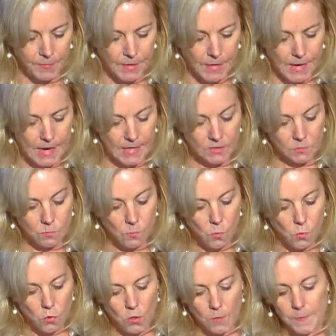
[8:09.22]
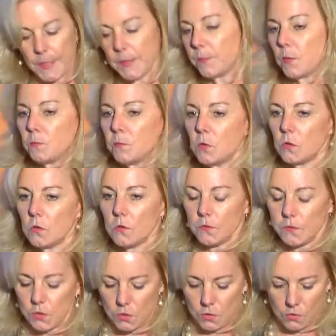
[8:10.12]
As more people
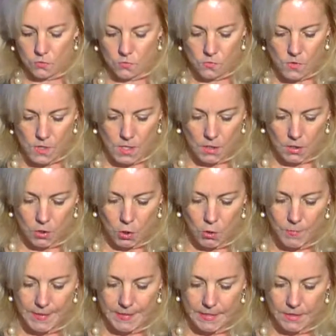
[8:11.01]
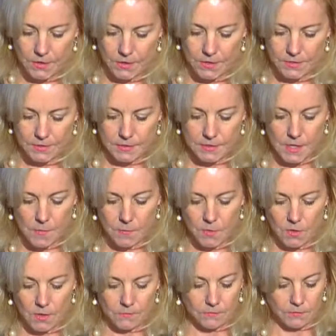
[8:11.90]
move to urban areas, the
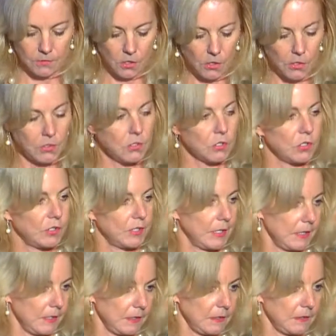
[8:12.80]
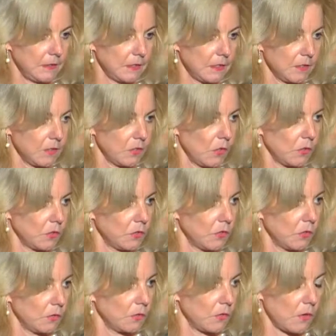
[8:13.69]
number of large cities is
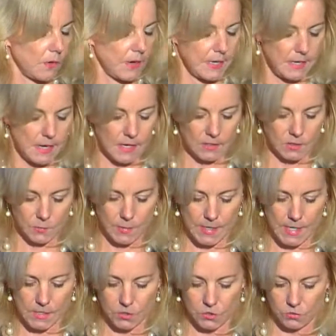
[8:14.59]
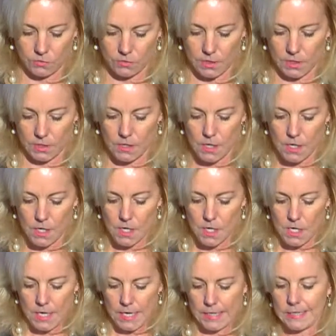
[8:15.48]
also growing exponentially.
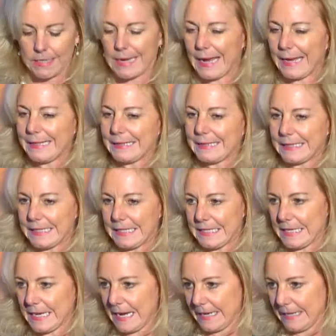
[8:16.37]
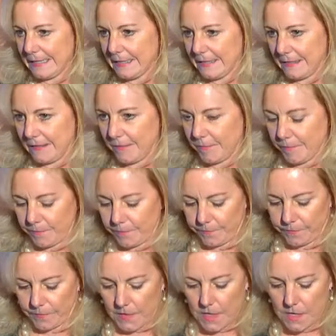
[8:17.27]
In 1990,
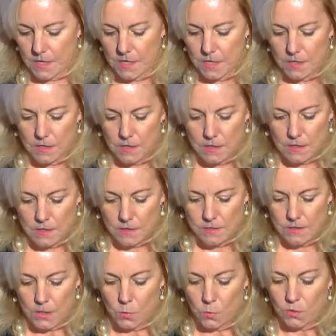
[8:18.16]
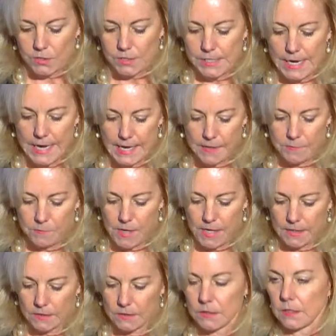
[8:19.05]
there were 10
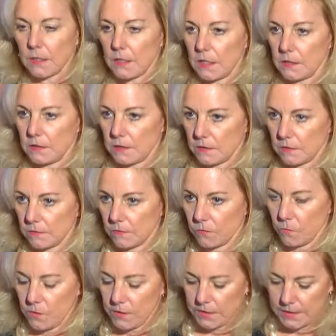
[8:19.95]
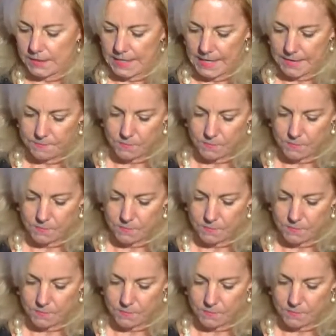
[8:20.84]
megacities with 10